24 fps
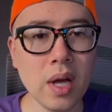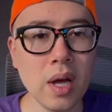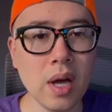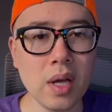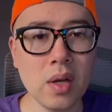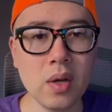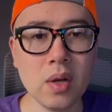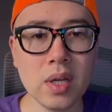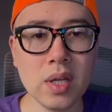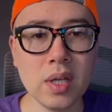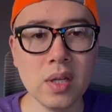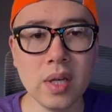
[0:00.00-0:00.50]

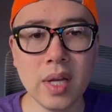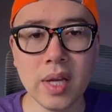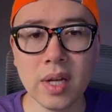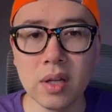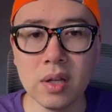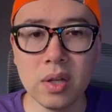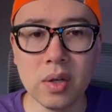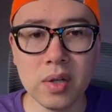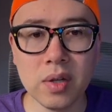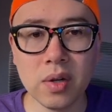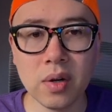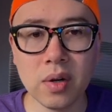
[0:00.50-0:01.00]
You can
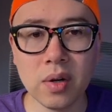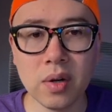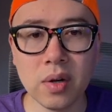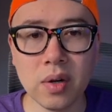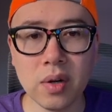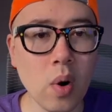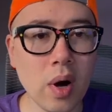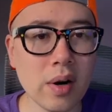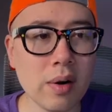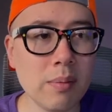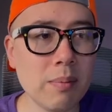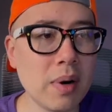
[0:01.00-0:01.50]
include your own
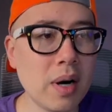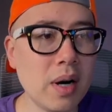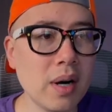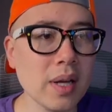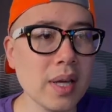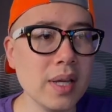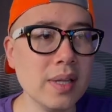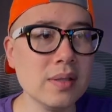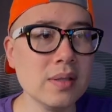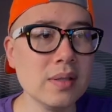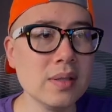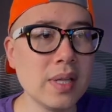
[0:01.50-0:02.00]
watermark,
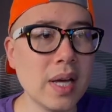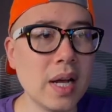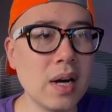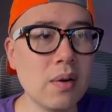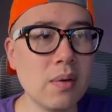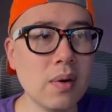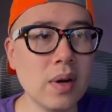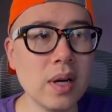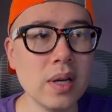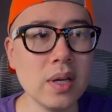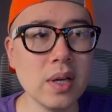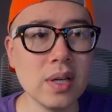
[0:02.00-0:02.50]

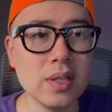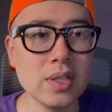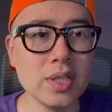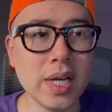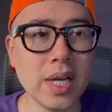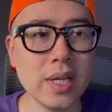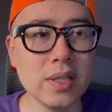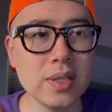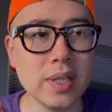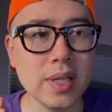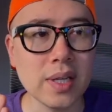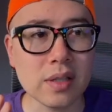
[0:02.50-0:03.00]
etc. You can
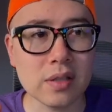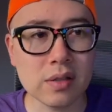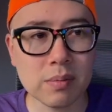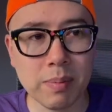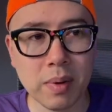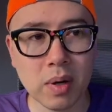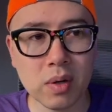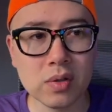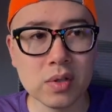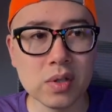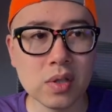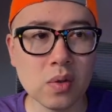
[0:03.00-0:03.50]
change the
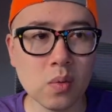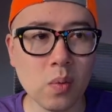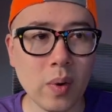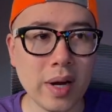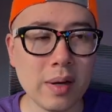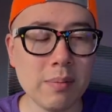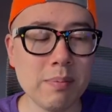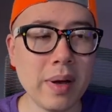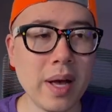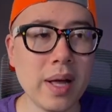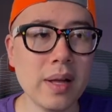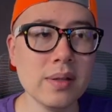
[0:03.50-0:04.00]
exposure,
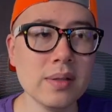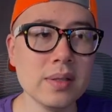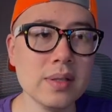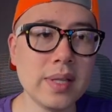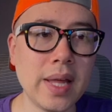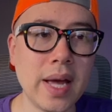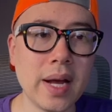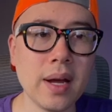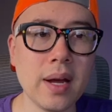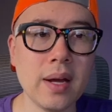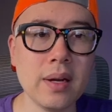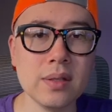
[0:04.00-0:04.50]
white balance,
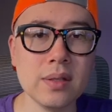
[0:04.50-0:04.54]
that kind of